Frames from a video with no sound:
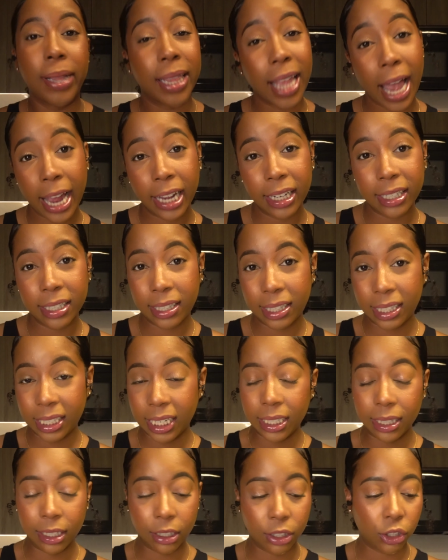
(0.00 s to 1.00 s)
black
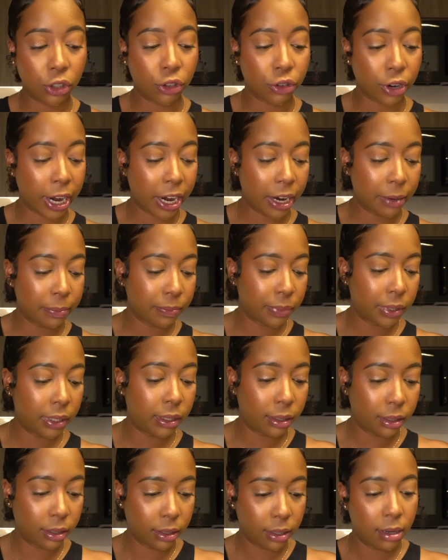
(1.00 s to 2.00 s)
seedless
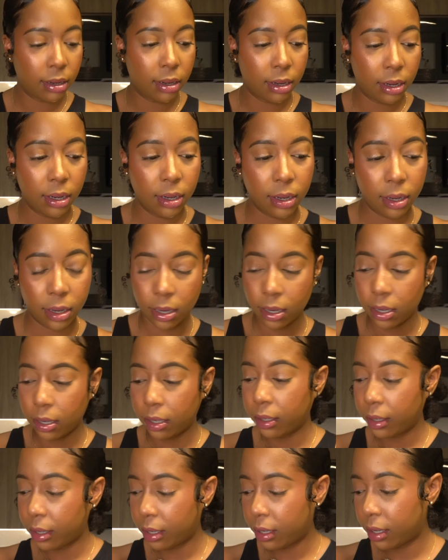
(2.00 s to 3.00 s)
grapes.
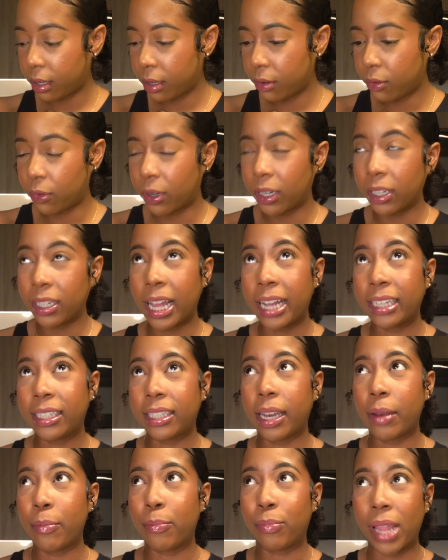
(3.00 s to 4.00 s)
What do they
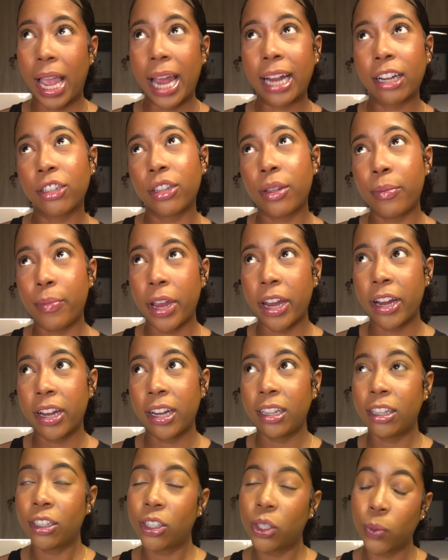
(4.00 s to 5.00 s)
say? Blacker the
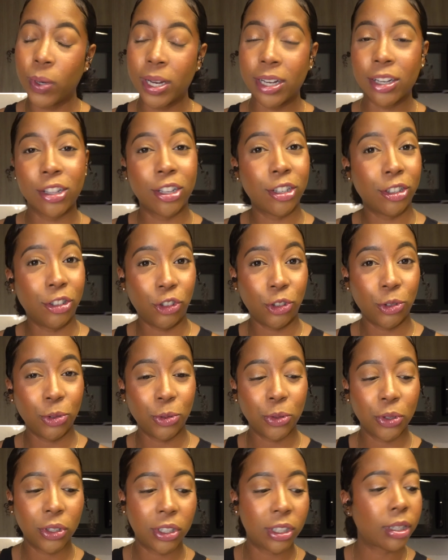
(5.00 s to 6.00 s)
berry, the sweeter the
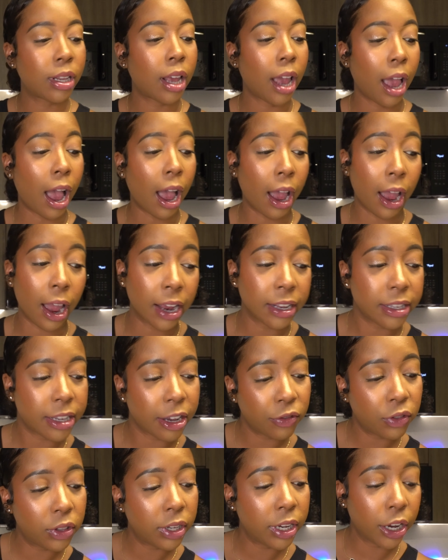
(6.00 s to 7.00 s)
juice. I
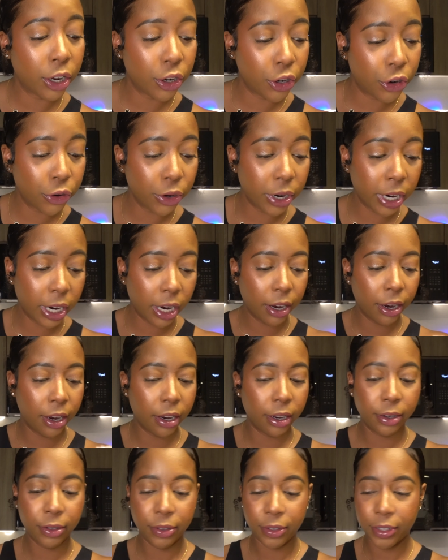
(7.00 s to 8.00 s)
definitely agree.
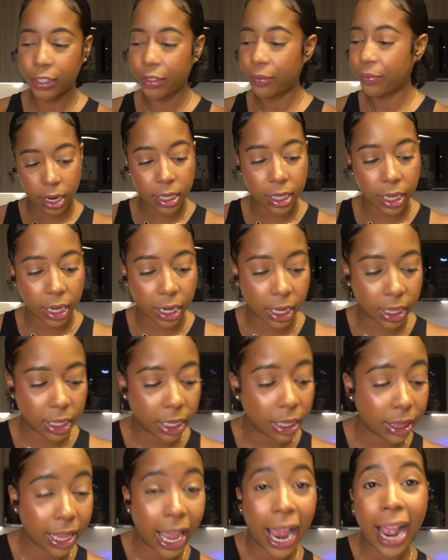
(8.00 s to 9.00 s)
And then
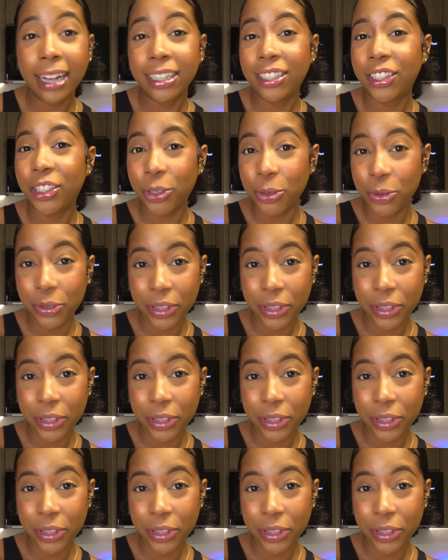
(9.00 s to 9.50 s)
the last two